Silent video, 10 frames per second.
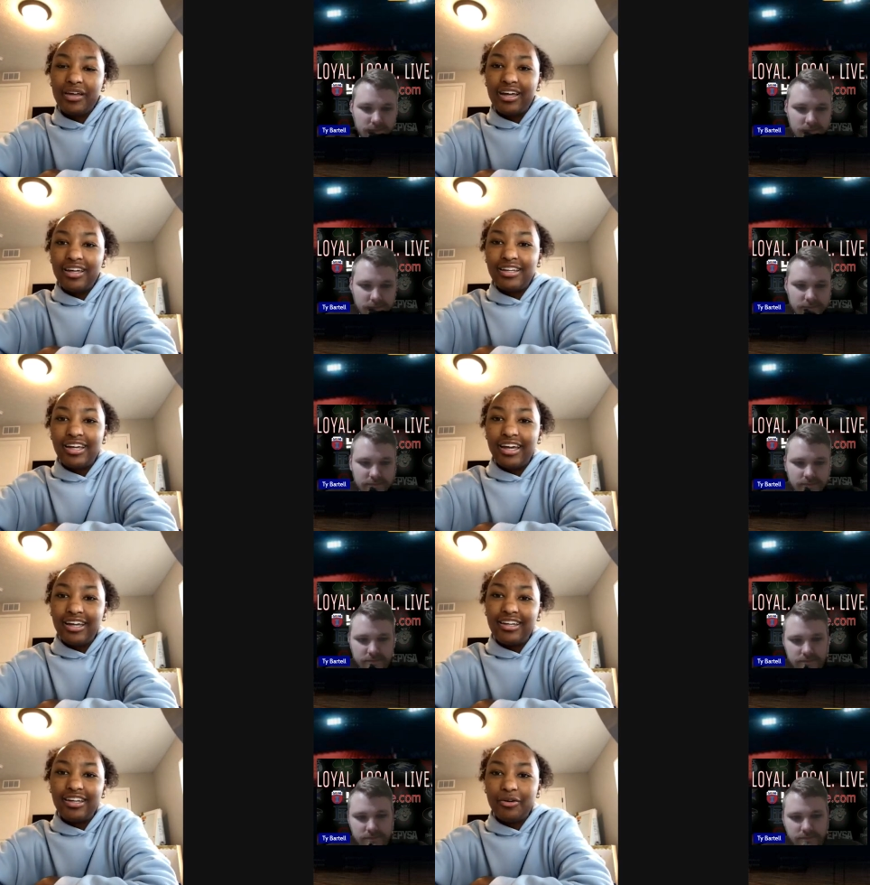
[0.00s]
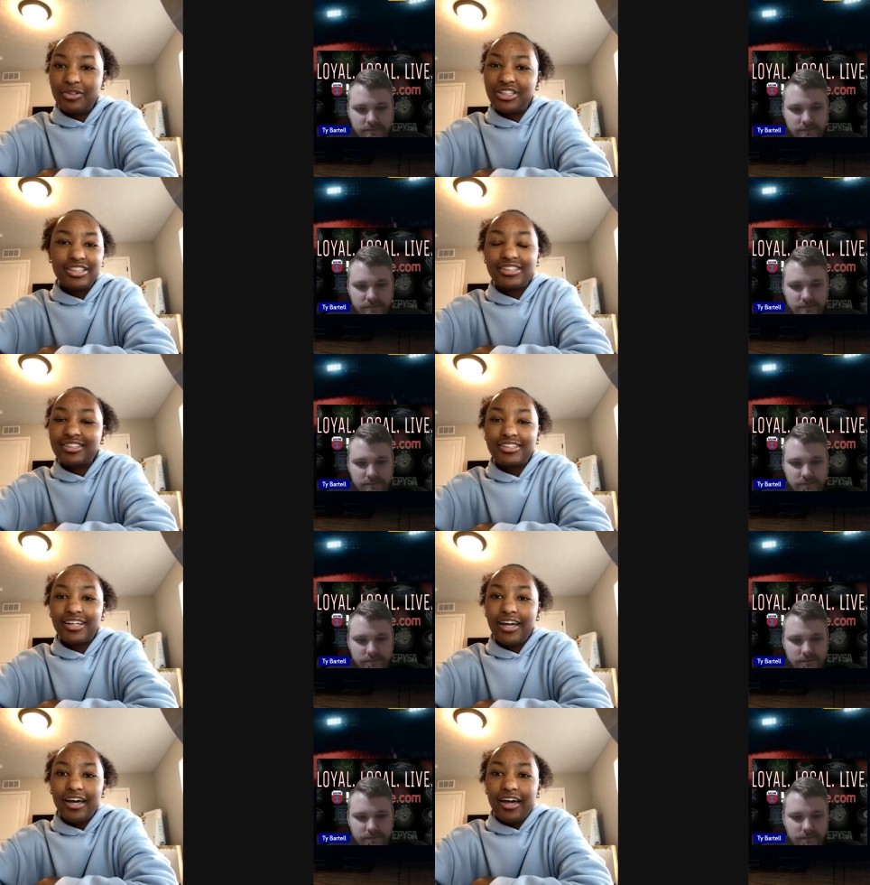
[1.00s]
Speaker 1: me in and it was
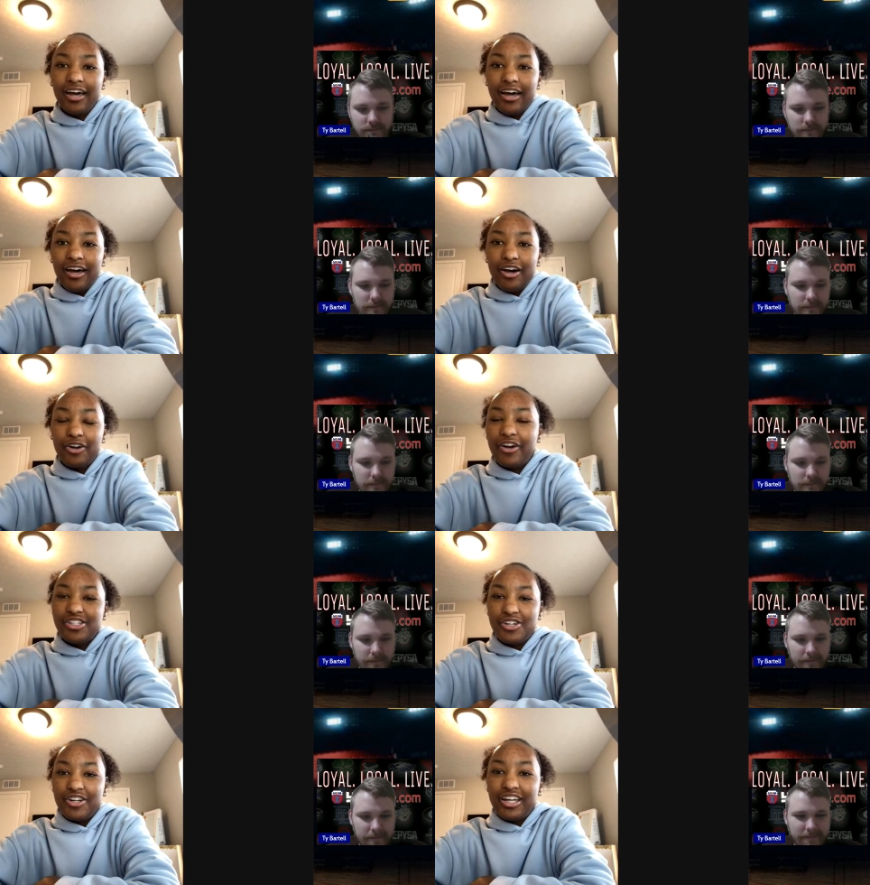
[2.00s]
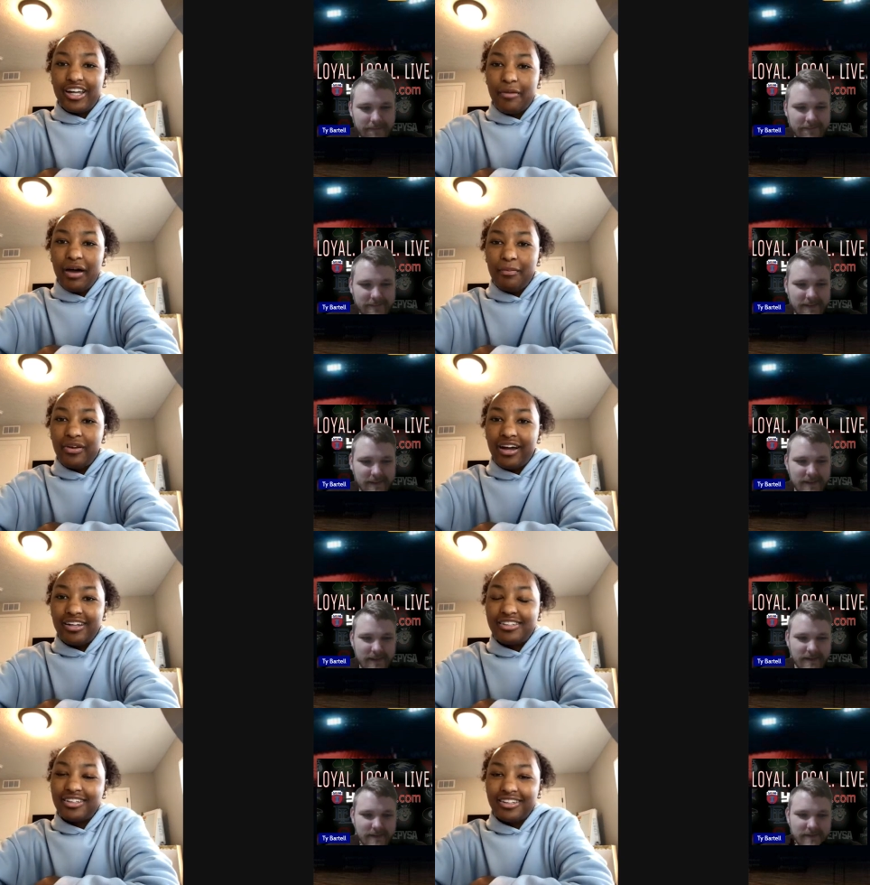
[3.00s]
just a great journey and I'm happy
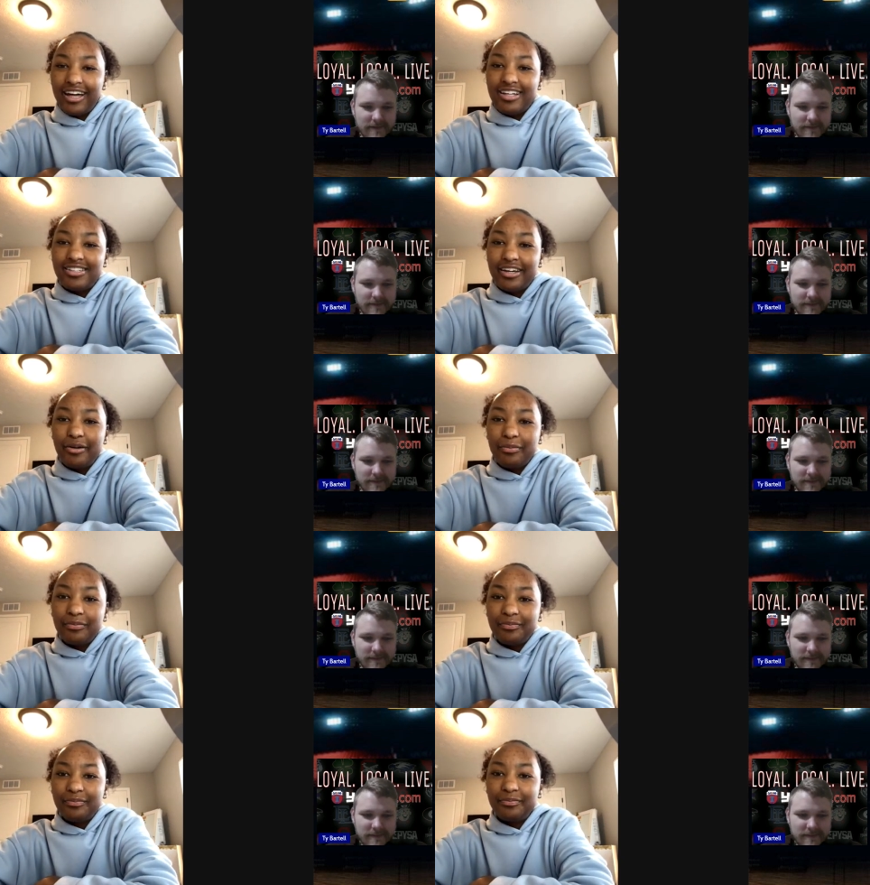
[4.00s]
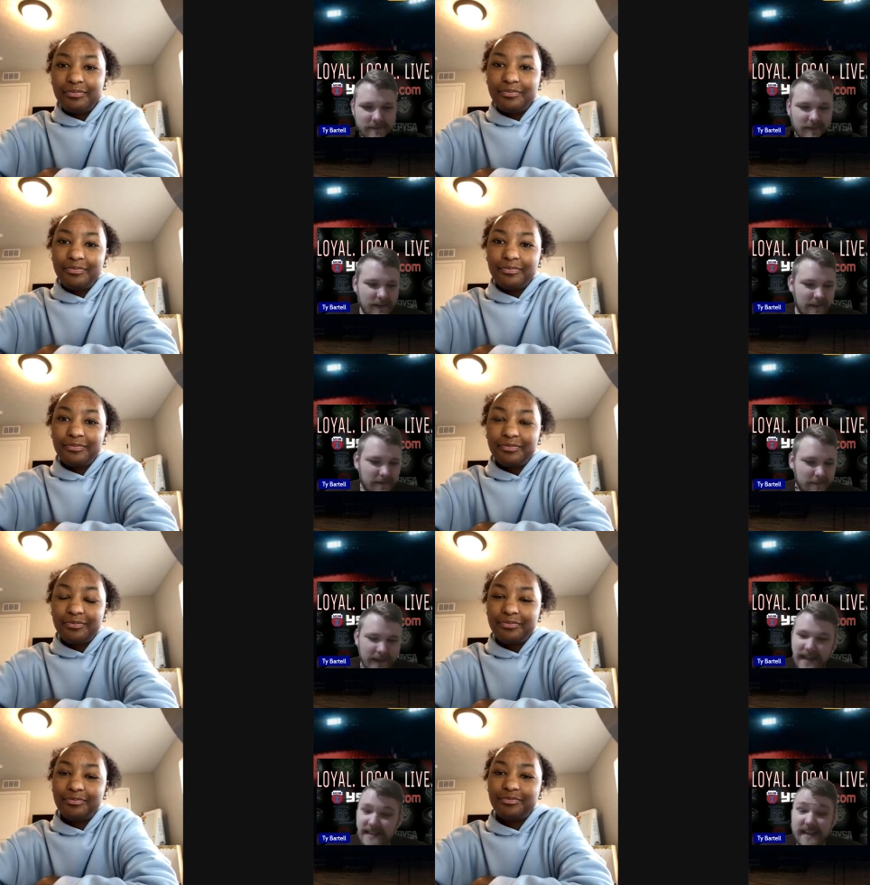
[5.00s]
I took that step.
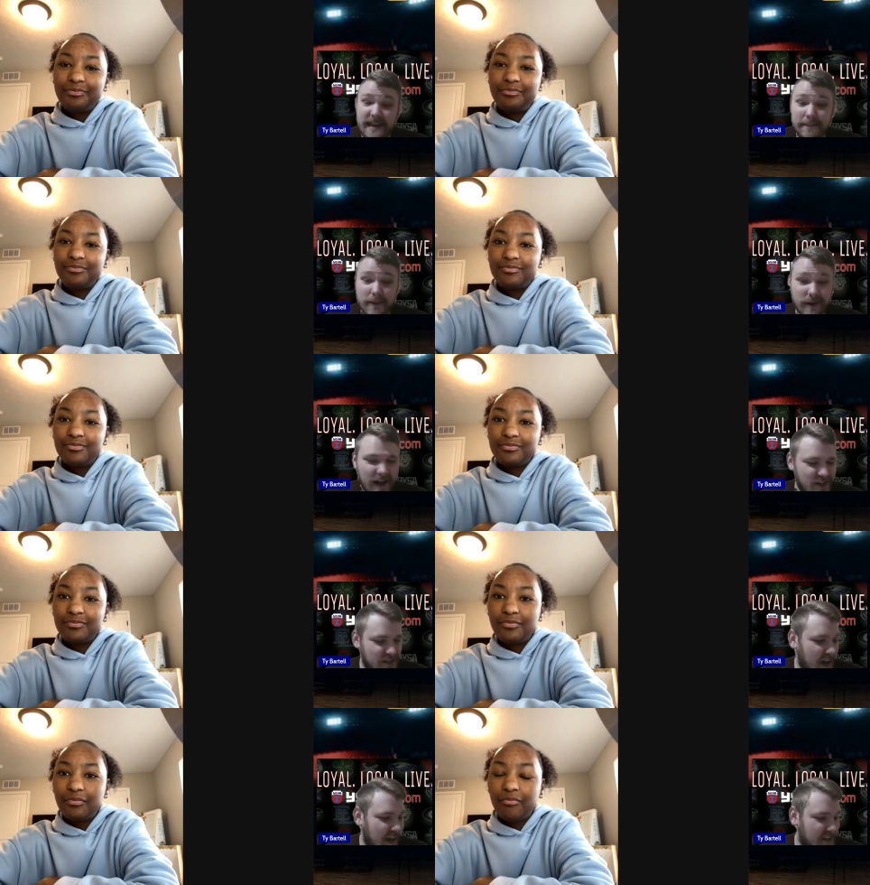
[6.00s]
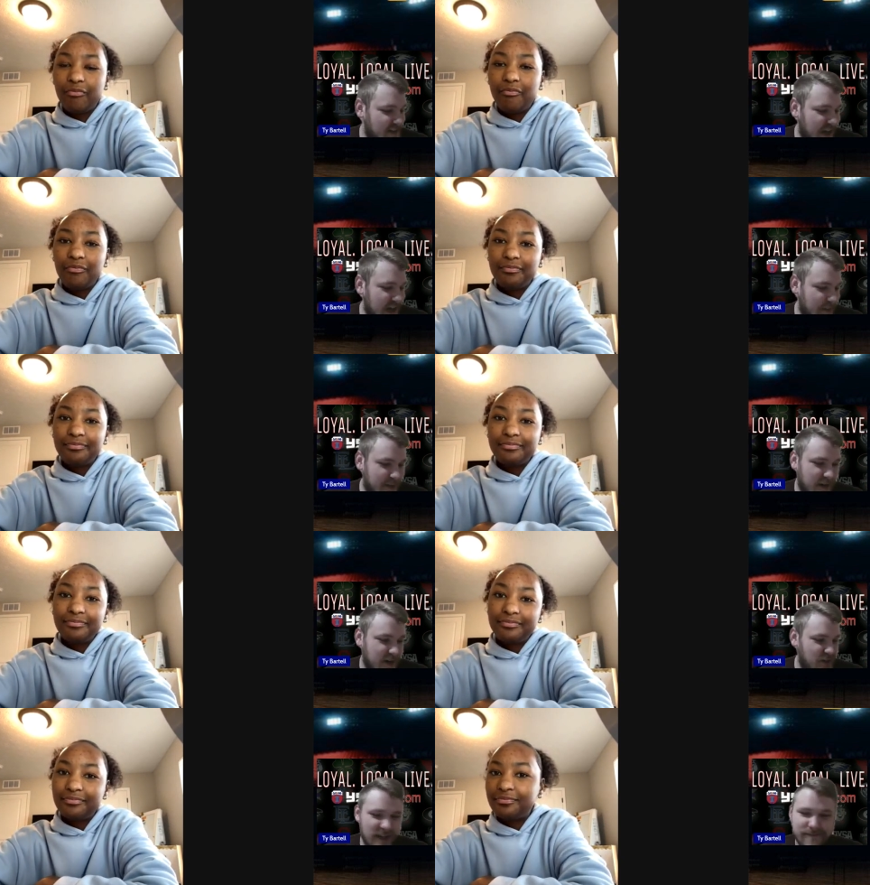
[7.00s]
Speaker 2: Mackenzie Edinburgh, I just got done talking with her, and
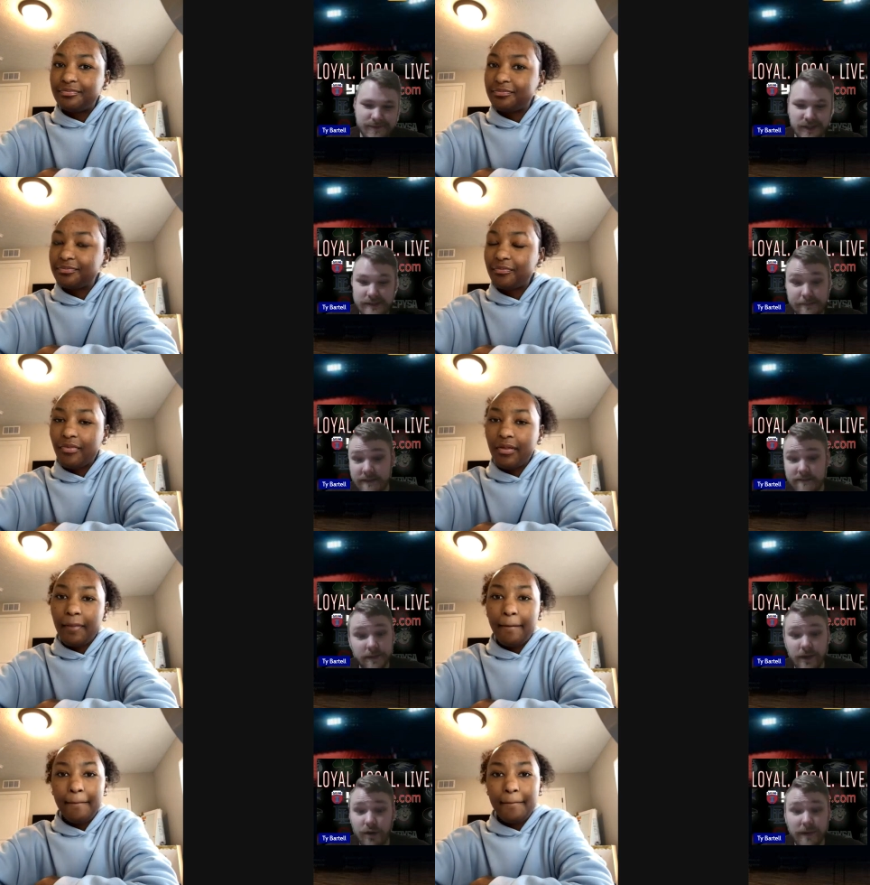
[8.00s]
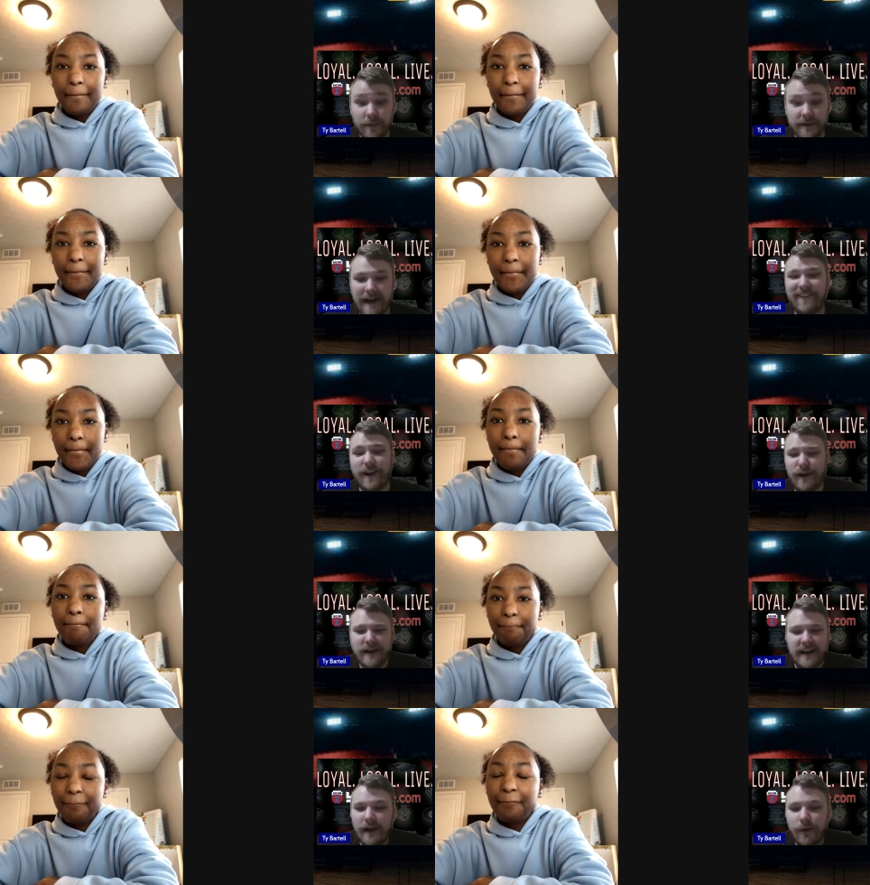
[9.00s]
she she speaks with Hoban with high regard.
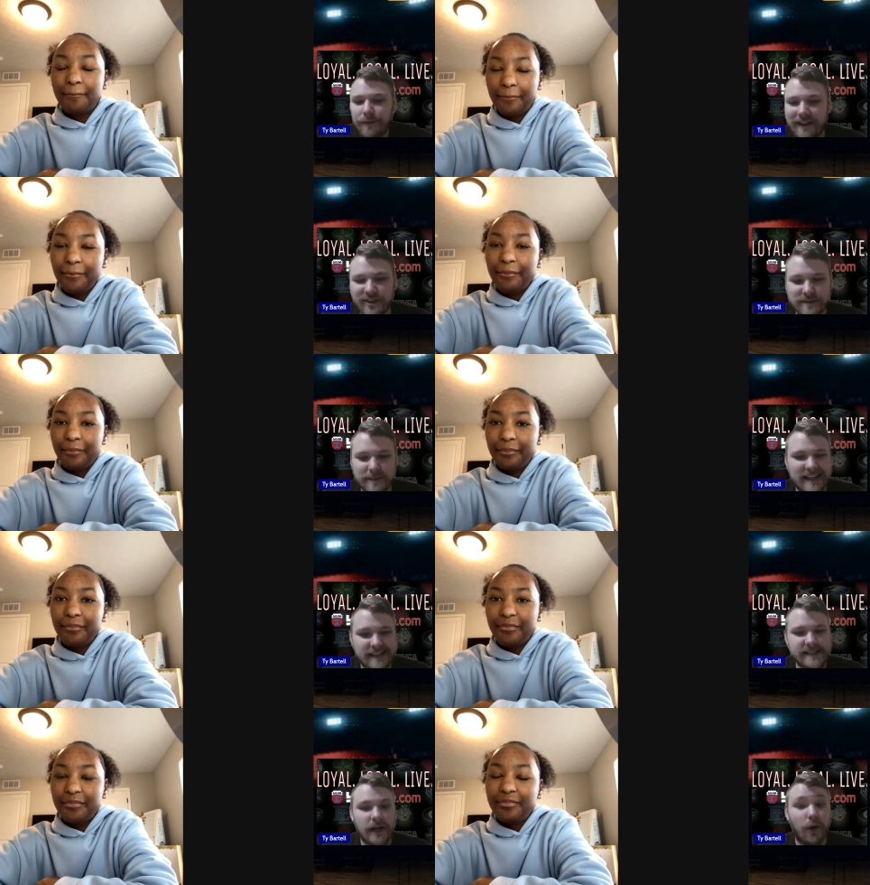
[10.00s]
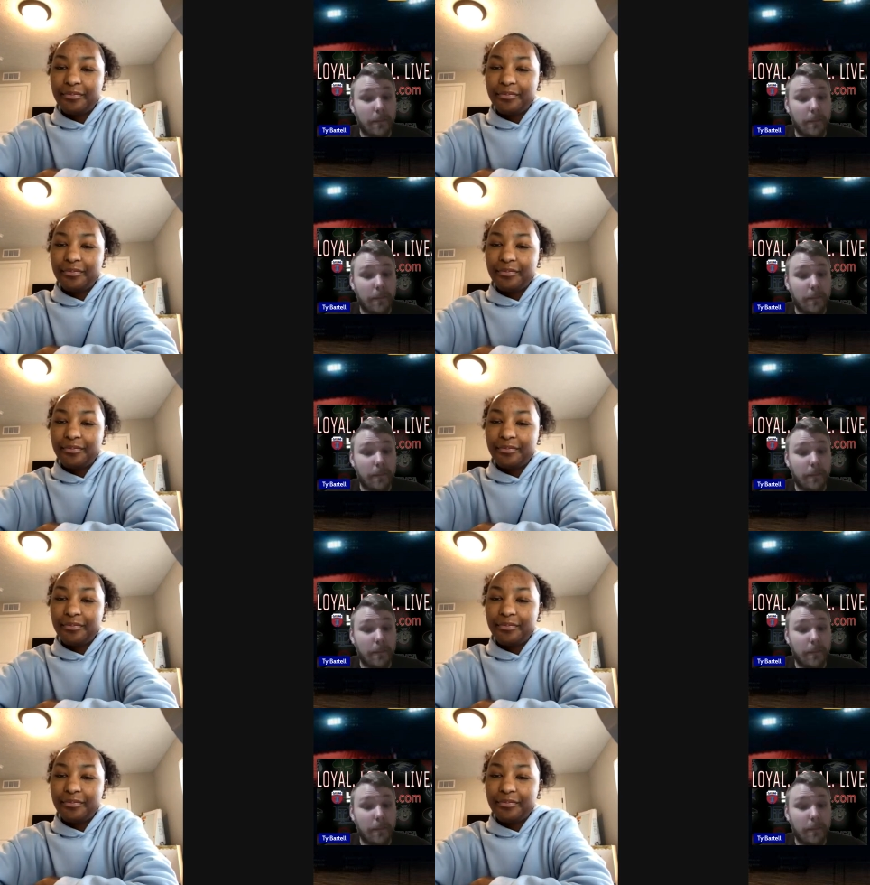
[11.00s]
And I don't think there's been a single